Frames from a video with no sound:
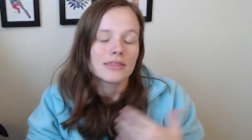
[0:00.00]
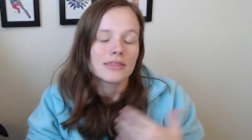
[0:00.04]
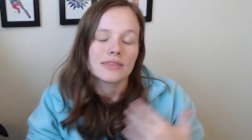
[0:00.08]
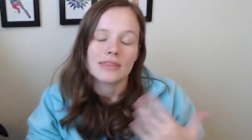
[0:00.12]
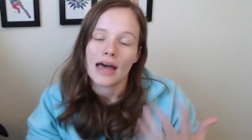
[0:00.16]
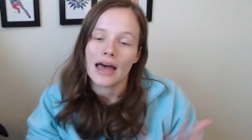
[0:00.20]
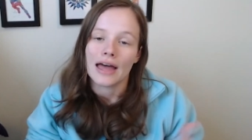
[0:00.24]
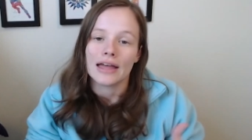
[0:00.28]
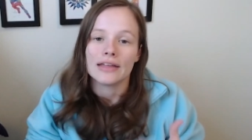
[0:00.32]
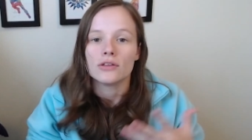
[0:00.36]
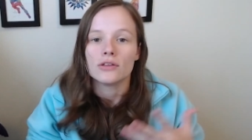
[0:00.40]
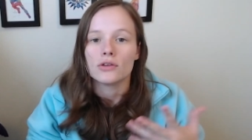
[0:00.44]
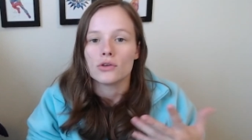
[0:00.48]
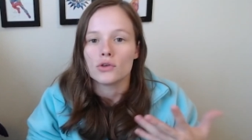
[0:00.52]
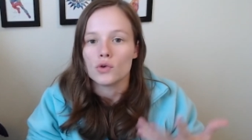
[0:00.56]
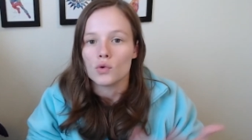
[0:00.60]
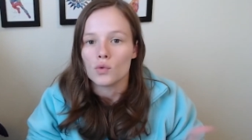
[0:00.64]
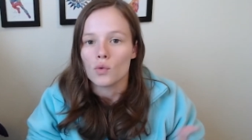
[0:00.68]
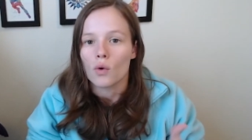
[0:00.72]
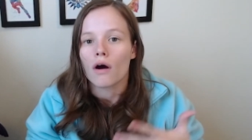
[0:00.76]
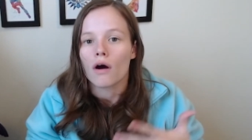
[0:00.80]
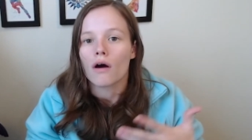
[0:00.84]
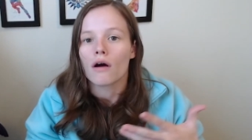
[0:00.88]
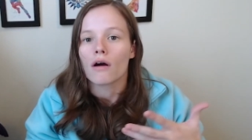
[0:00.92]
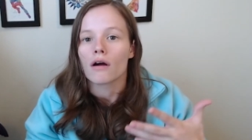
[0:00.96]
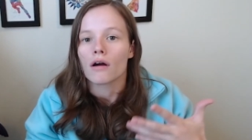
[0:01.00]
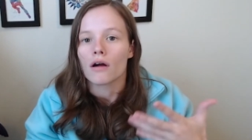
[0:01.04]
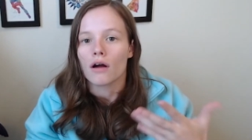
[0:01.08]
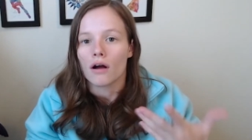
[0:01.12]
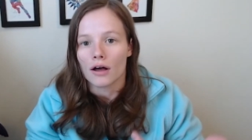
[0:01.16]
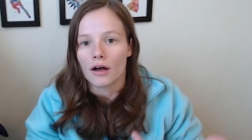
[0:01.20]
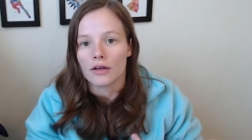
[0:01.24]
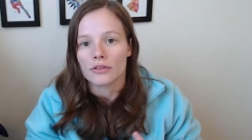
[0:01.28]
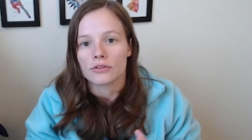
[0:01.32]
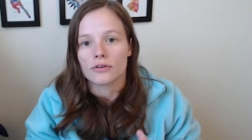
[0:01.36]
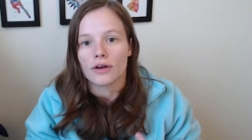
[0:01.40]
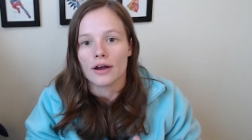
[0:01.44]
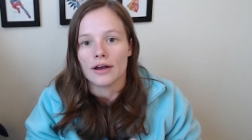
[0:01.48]
then you are
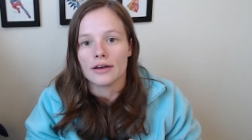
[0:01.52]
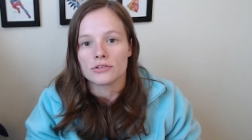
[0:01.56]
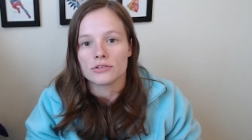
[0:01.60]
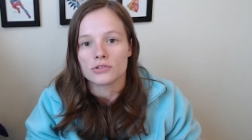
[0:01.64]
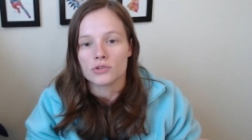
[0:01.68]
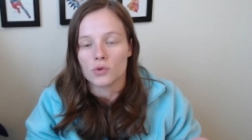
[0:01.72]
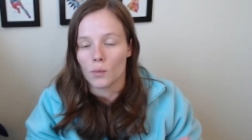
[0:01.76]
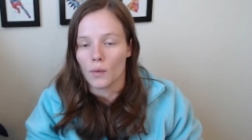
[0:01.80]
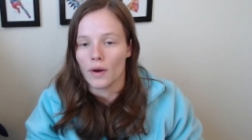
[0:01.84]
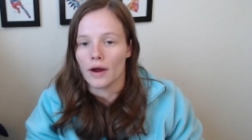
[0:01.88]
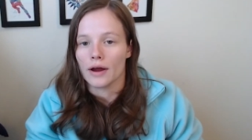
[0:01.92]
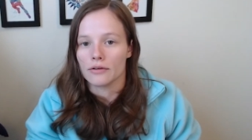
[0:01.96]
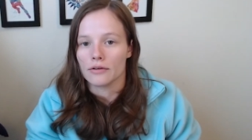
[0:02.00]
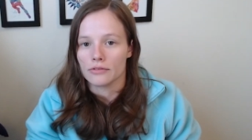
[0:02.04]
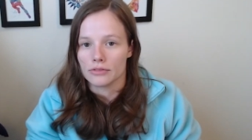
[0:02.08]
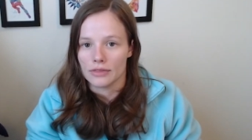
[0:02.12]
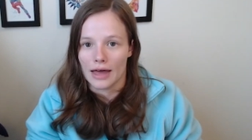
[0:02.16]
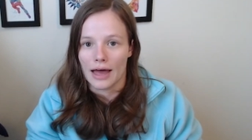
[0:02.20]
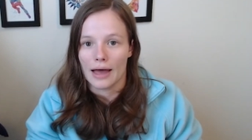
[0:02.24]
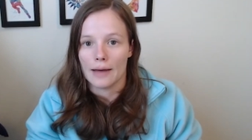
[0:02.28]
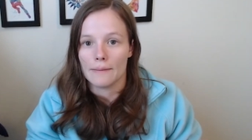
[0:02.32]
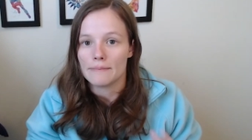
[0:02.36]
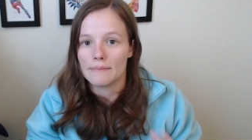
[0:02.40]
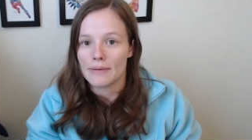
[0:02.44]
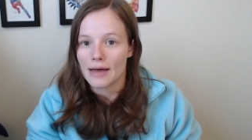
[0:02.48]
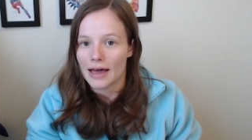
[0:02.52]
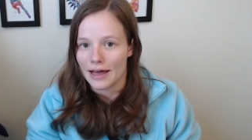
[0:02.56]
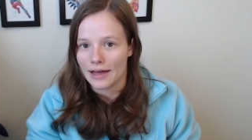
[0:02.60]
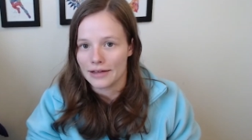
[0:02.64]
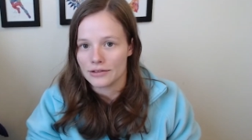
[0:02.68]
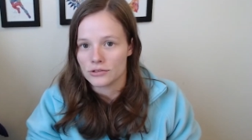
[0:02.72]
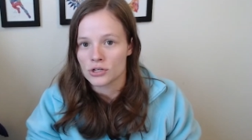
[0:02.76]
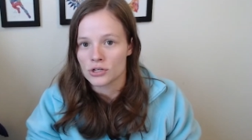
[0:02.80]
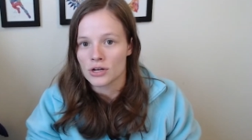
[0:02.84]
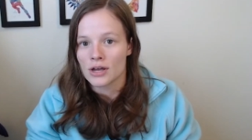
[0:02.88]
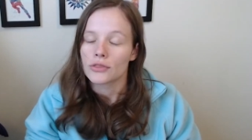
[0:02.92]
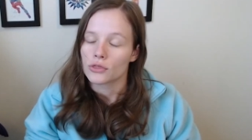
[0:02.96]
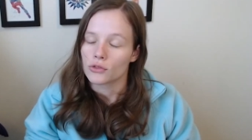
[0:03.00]
authorized to wear that
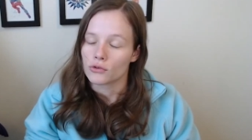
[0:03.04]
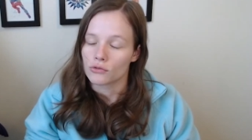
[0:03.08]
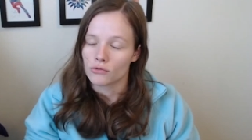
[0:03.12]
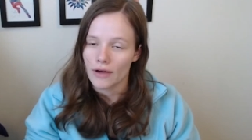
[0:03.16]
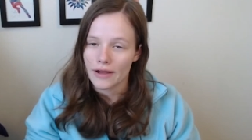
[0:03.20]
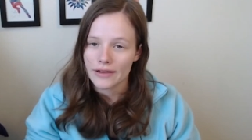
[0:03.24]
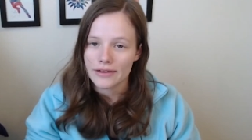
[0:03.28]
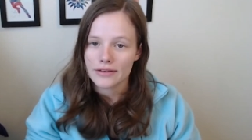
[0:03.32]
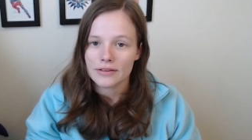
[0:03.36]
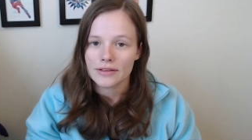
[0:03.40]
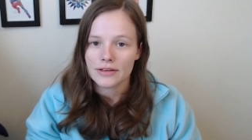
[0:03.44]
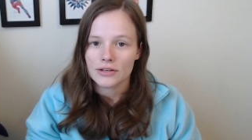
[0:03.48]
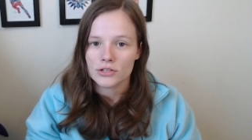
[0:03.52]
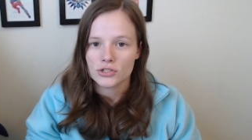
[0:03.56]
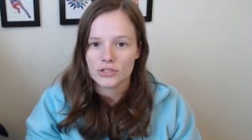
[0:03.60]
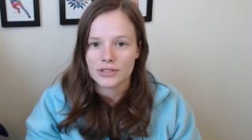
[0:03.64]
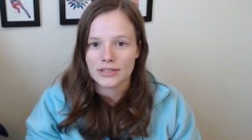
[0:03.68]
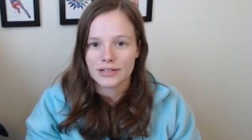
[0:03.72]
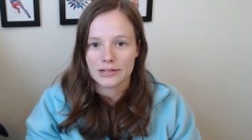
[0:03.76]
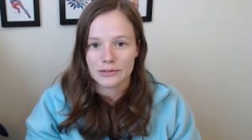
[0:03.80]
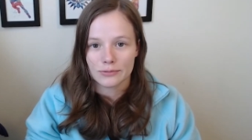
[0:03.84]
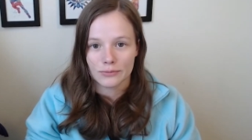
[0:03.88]
badge. The regulation that